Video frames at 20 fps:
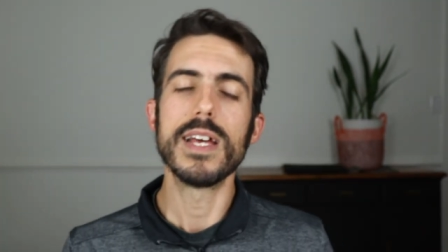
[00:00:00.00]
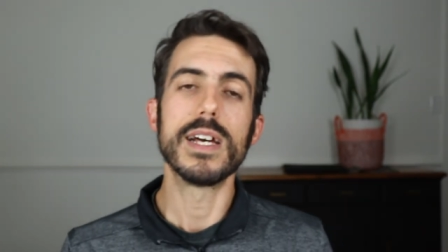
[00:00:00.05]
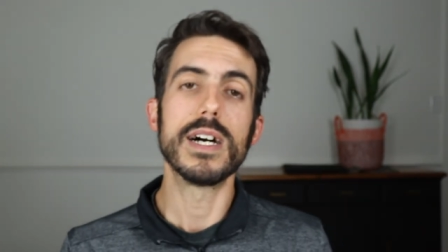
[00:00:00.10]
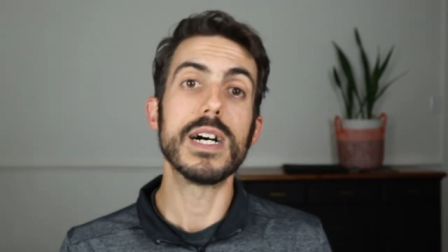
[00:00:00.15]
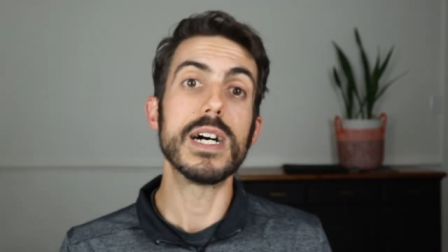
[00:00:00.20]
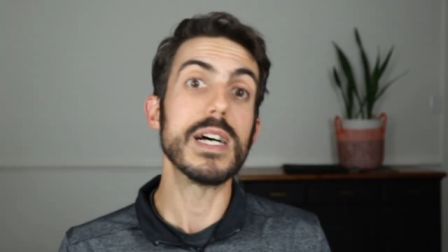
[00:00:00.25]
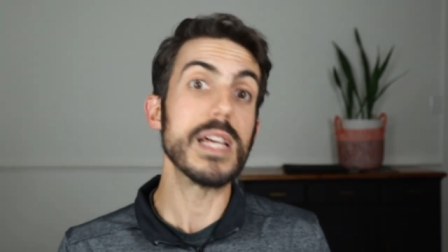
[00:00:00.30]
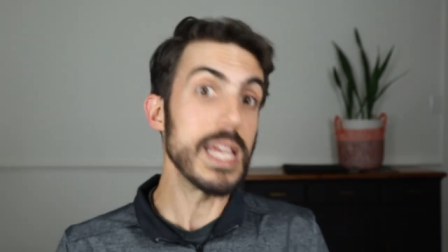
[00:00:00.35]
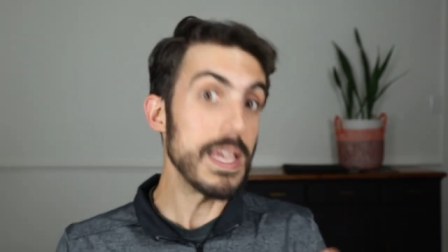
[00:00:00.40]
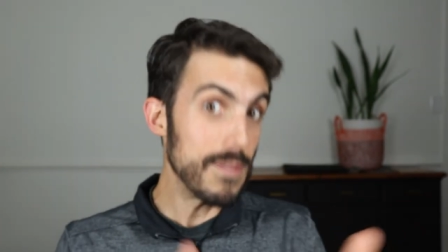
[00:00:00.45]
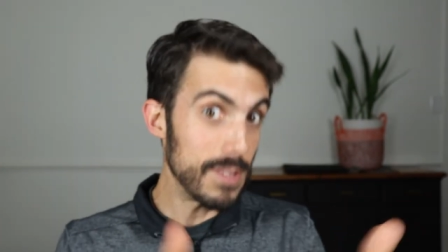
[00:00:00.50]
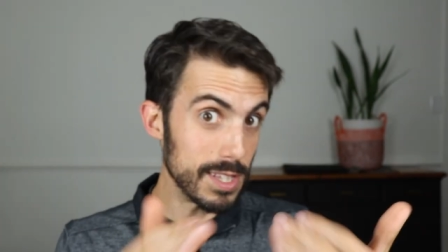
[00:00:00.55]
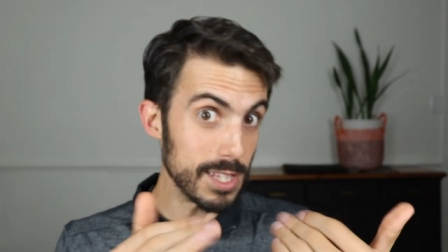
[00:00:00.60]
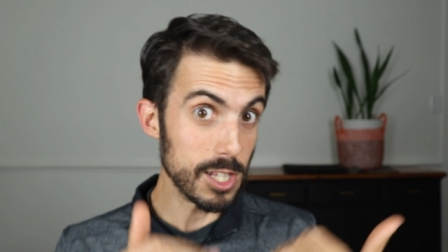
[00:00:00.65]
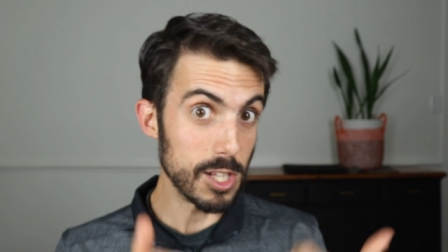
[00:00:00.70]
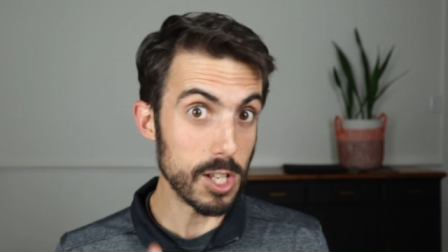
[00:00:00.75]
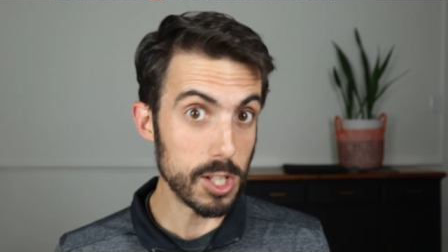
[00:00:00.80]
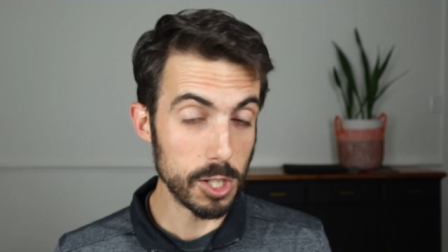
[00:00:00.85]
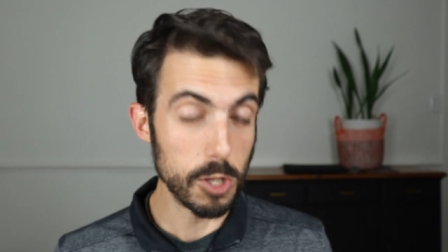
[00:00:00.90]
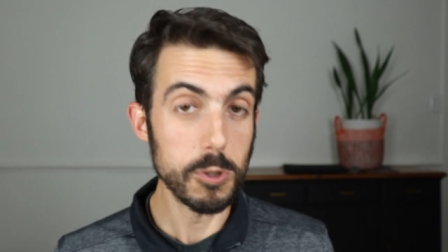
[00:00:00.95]

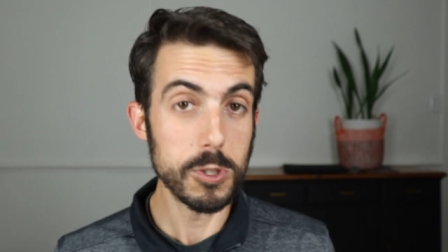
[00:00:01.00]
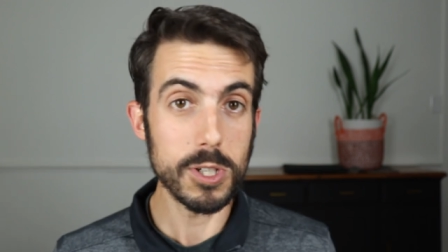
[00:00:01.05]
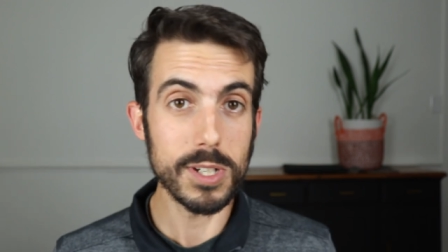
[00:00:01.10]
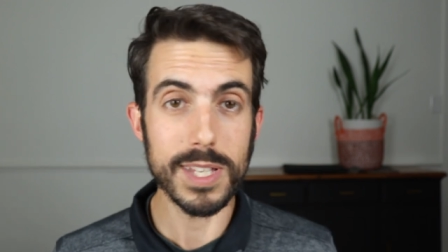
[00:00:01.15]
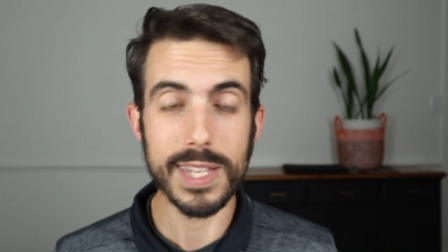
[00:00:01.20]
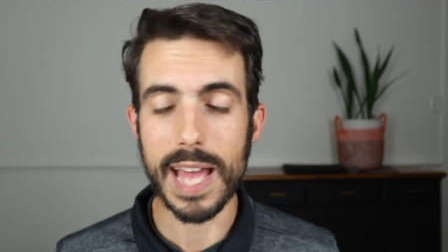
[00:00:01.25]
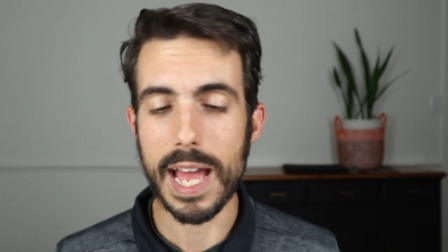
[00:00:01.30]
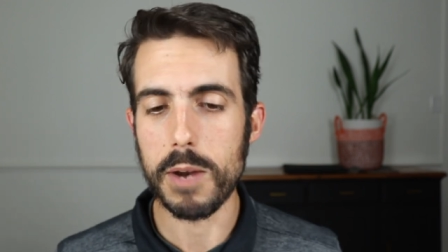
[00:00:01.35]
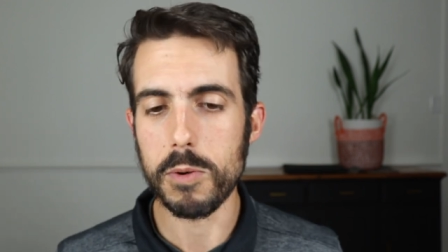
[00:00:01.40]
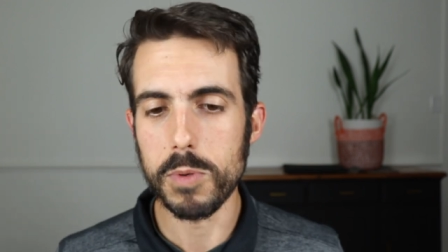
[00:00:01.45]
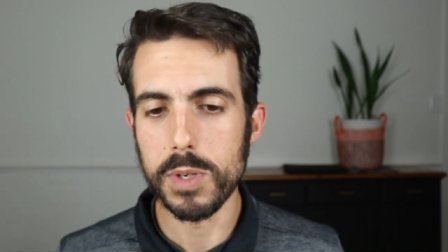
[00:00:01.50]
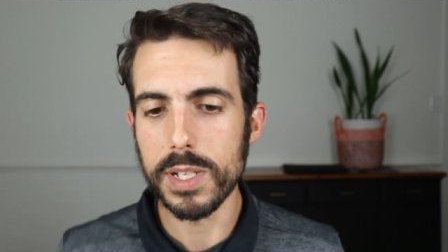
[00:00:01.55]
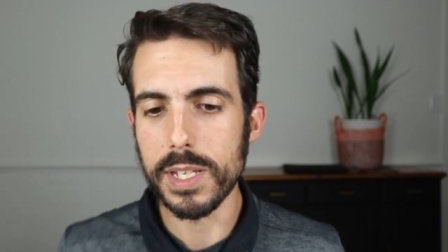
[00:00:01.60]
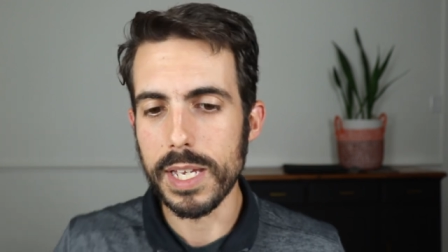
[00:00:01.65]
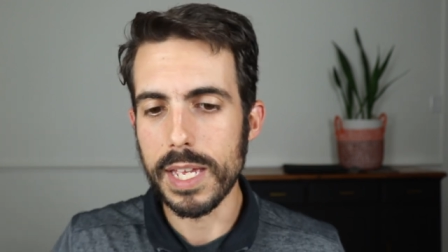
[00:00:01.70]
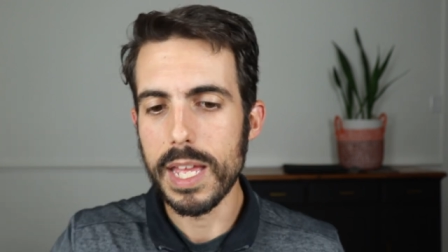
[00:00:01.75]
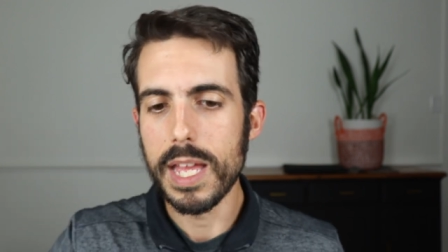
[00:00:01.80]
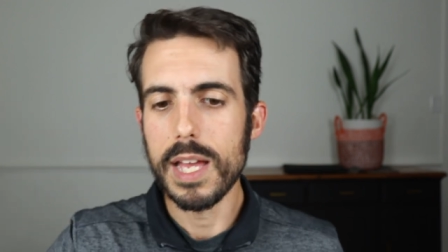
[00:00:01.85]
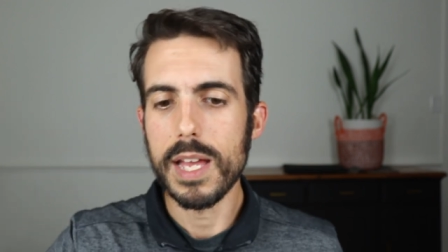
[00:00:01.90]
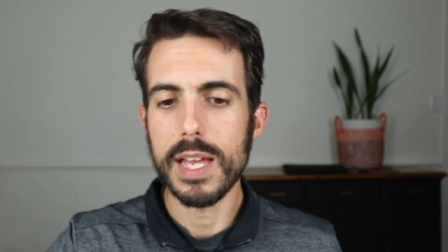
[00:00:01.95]
even closer to that
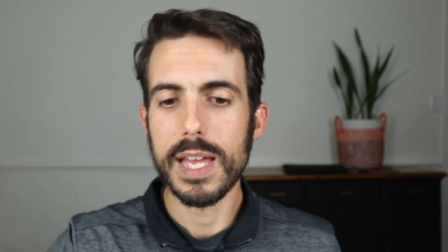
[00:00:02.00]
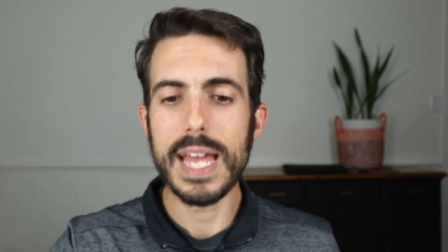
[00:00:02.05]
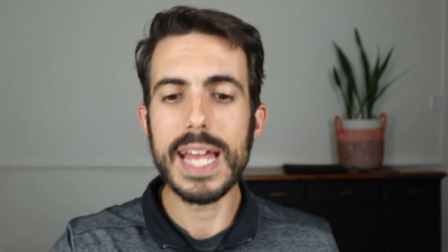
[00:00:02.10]
really.